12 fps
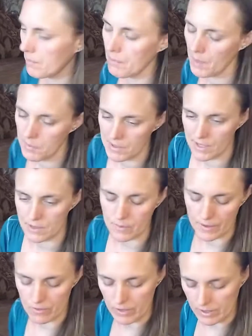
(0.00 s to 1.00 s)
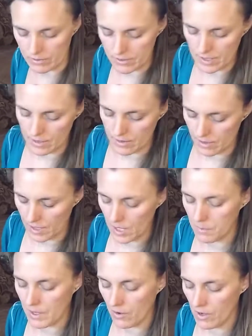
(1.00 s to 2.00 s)
Maybe that's why the rattlesnake thing
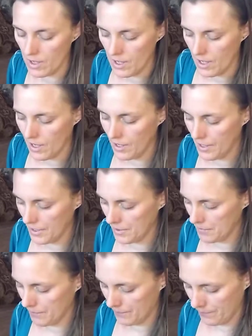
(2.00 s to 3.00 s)
came out. I